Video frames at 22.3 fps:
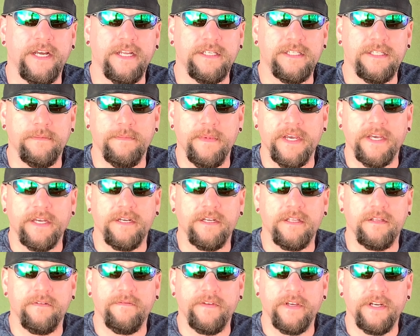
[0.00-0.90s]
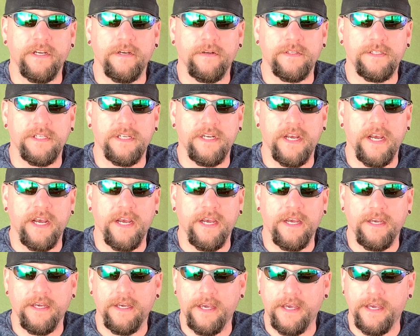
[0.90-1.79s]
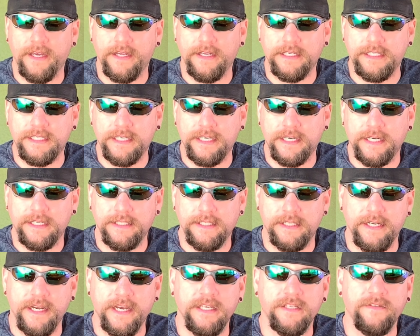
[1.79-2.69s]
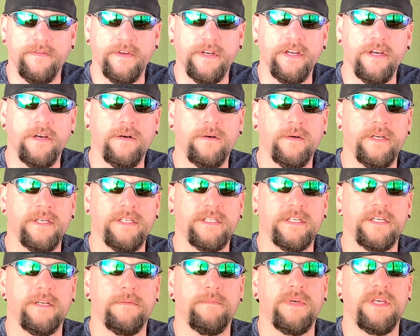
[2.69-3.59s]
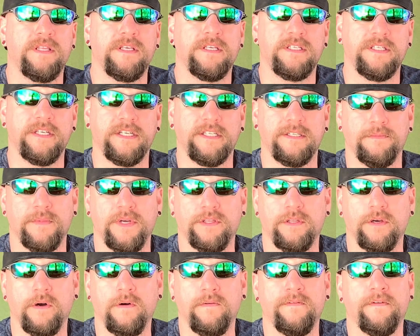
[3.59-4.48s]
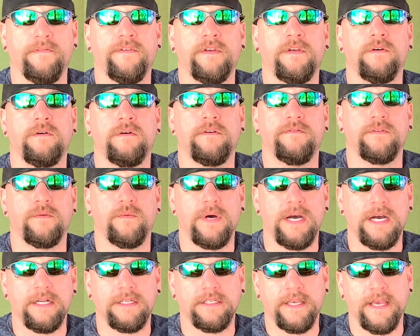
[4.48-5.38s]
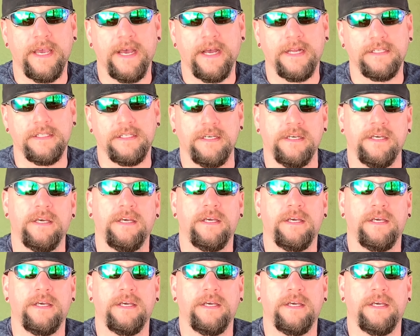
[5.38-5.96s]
to make another video today, and uh, today's video is going to be the six-month overview of the Wildcat.